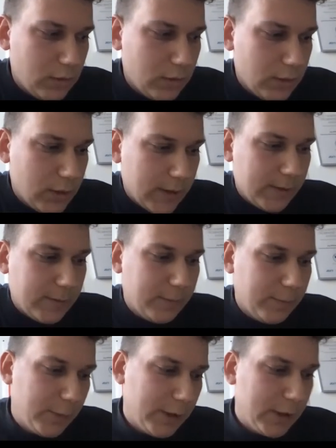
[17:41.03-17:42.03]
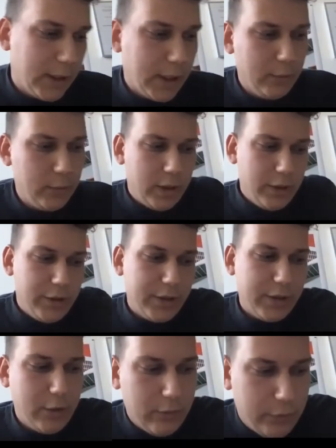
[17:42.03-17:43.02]
I'll
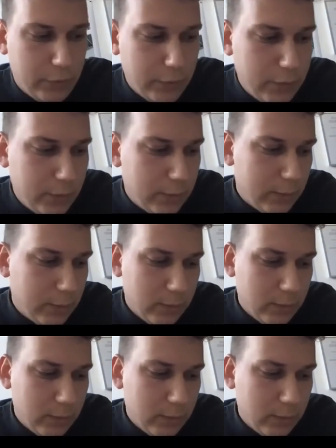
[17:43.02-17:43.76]
just go through